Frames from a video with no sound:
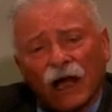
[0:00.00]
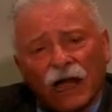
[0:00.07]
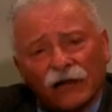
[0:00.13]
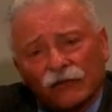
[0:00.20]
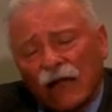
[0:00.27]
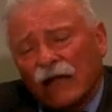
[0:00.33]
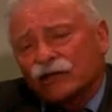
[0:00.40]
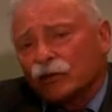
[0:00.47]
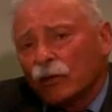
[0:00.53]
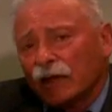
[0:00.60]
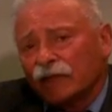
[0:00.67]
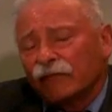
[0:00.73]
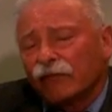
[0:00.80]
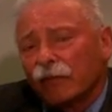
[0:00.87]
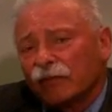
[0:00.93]
I
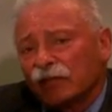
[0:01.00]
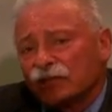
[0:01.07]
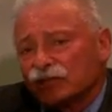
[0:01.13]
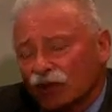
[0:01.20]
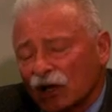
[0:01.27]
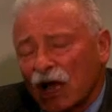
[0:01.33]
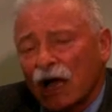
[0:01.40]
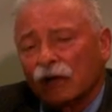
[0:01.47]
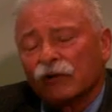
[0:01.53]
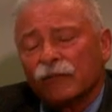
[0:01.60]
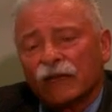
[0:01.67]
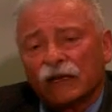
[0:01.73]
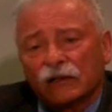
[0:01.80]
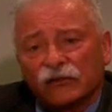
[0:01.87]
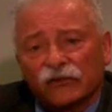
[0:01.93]
graduated from the Chicago
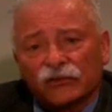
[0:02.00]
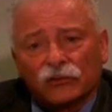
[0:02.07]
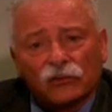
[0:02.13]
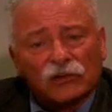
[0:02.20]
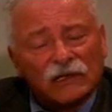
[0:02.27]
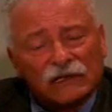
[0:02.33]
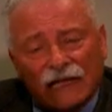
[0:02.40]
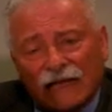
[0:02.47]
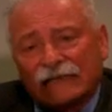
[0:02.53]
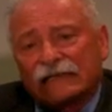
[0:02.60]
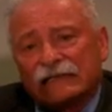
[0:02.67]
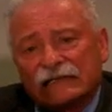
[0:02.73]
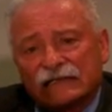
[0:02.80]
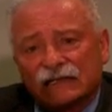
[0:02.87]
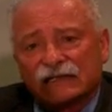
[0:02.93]
Medical School in
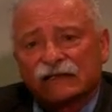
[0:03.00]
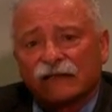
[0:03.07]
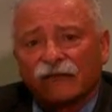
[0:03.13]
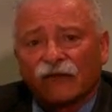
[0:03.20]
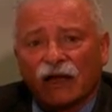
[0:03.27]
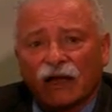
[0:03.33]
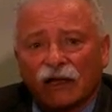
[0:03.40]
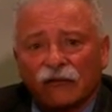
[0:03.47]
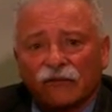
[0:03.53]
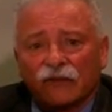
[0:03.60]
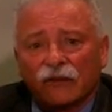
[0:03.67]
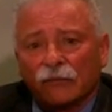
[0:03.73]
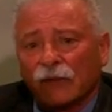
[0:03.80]
1965.